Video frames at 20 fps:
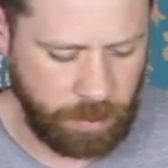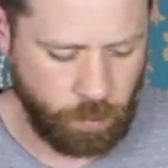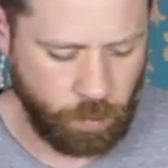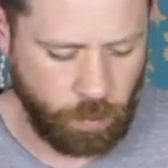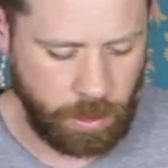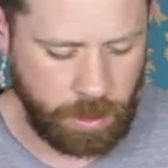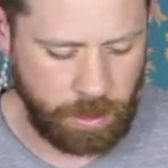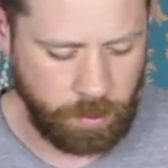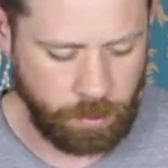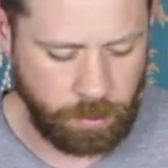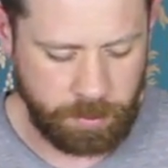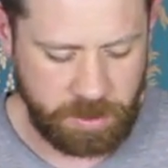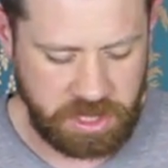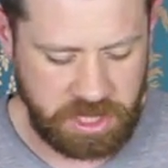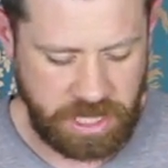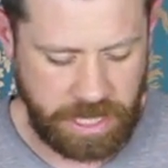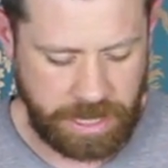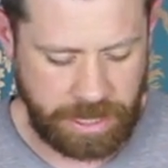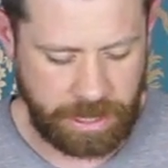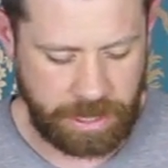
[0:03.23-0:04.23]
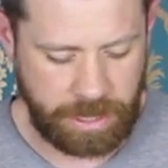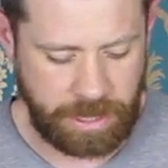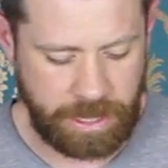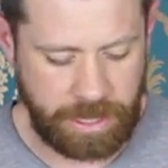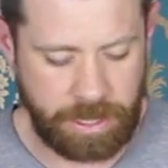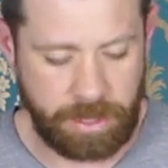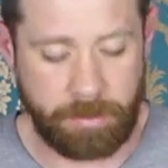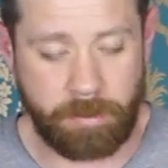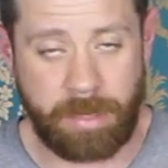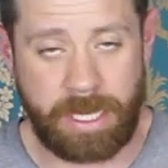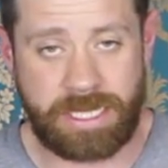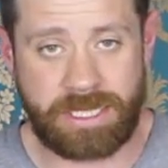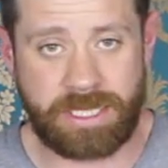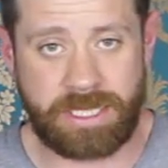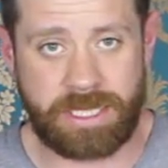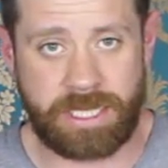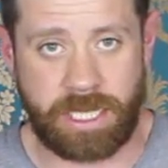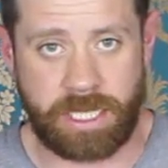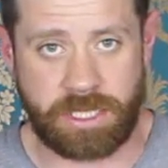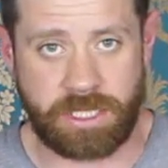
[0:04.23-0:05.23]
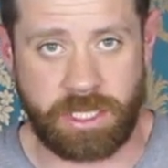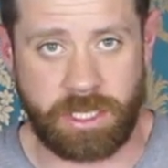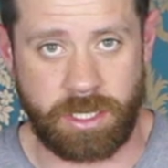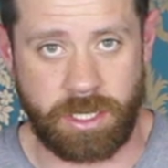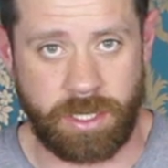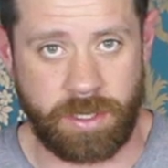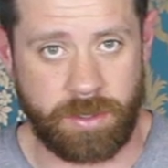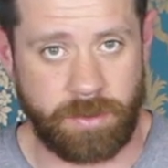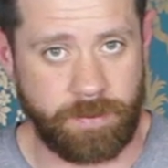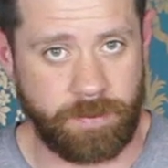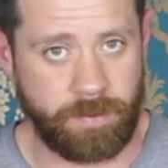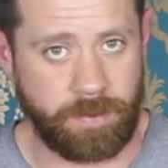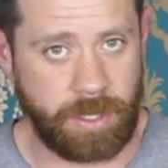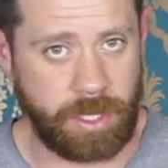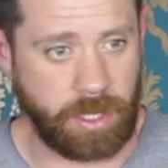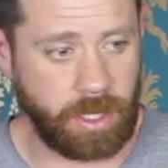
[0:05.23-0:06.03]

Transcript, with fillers: a Wonder Woman jacket in the men's section of